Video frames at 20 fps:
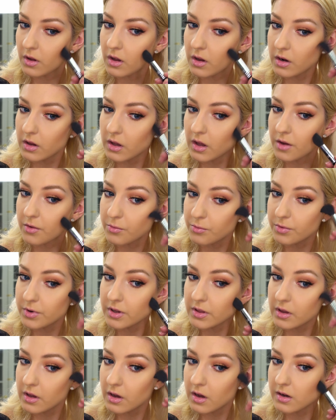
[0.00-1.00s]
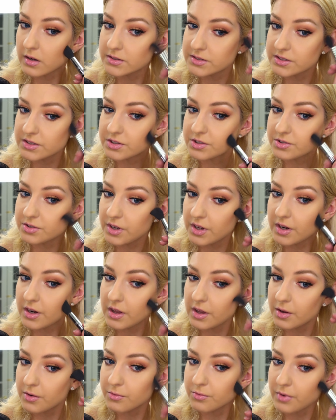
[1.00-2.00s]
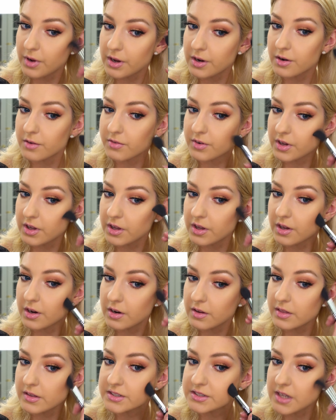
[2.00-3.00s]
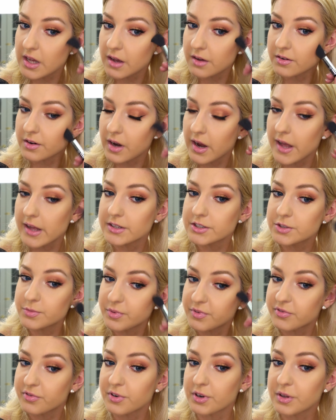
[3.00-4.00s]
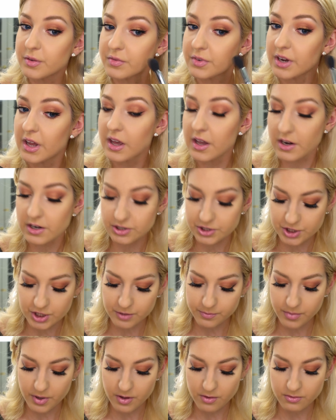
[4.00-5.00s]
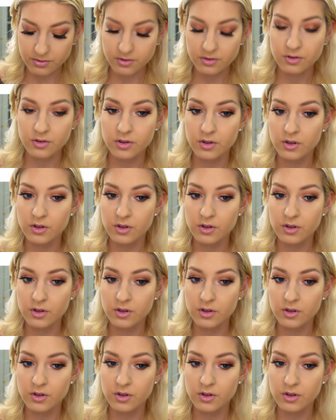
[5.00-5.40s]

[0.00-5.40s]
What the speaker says: And again, really concentrate it right over here in this outer edge before you even hit your cheekbone.